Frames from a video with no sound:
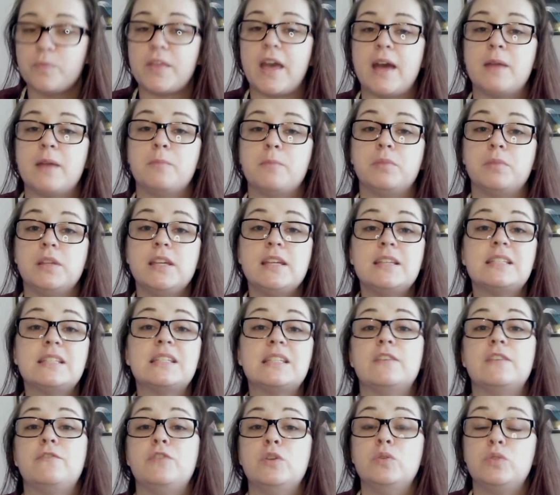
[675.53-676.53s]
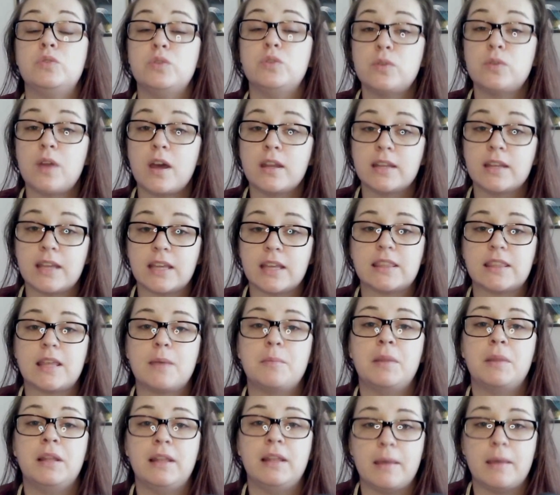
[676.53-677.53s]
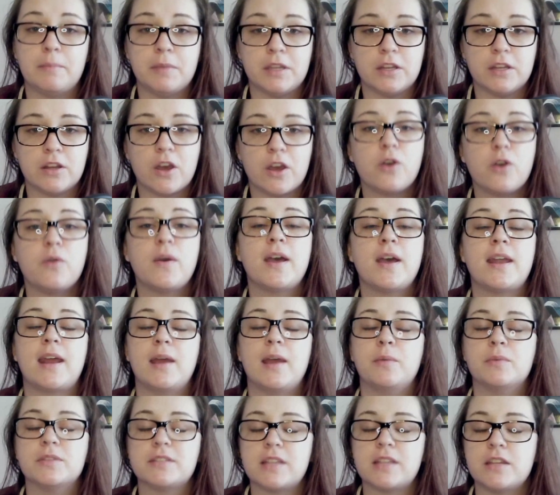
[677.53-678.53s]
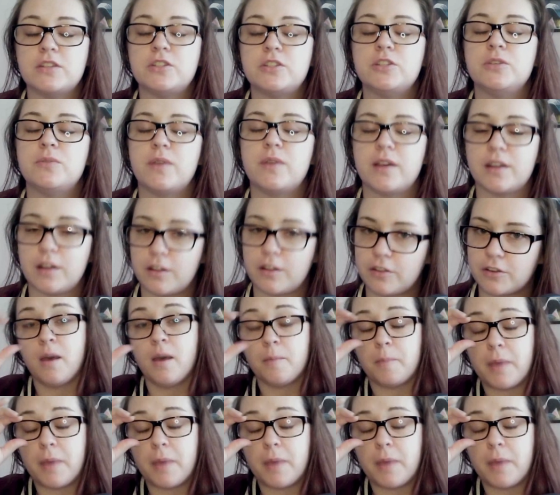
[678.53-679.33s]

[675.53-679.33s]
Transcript: and please, if you do not get them, let me know and I will send you another.